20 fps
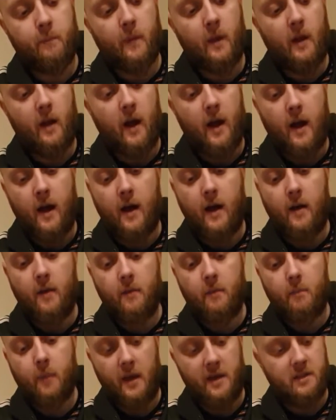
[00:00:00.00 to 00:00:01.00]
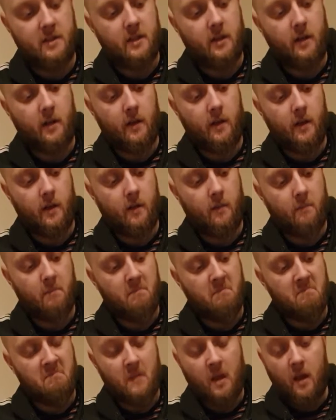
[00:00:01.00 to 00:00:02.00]
And basically,
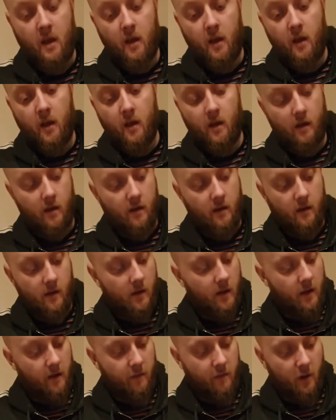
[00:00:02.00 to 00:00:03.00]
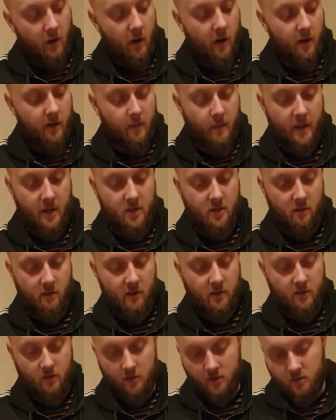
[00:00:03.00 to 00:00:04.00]
if you know how to manage your
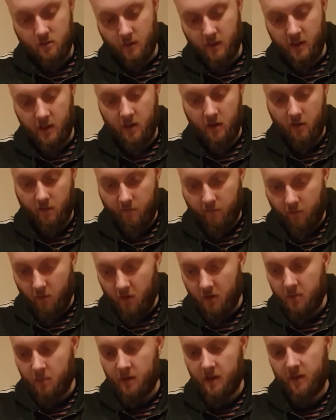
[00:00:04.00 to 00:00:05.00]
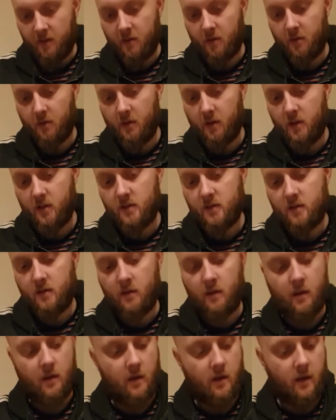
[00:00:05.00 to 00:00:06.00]
resources well, you can afford to play 2 of these.
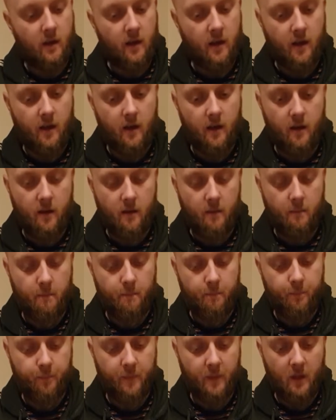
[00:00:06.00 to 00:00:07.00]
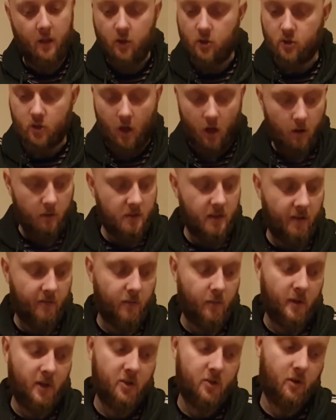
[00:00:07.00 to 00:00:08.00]
You just always have
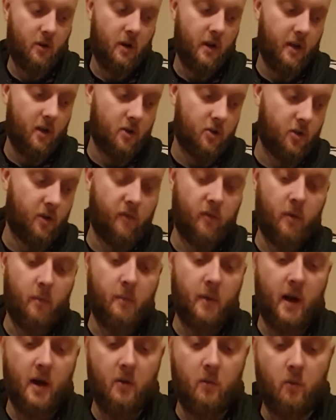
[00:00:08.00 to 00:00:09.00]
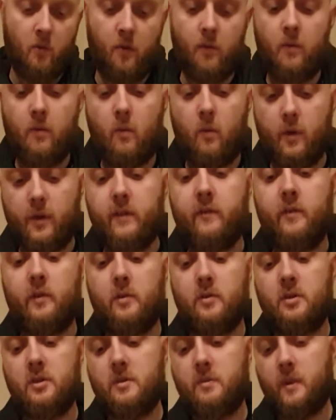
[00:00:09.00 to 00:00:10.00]
to make sure that you're shuffling back 1 with the
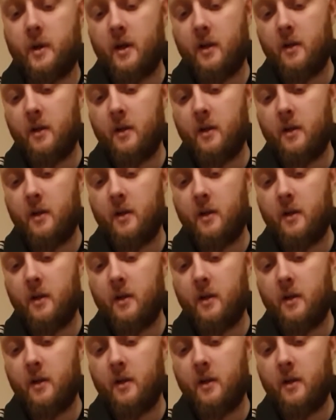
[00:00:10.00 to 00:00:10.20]
fusion spell.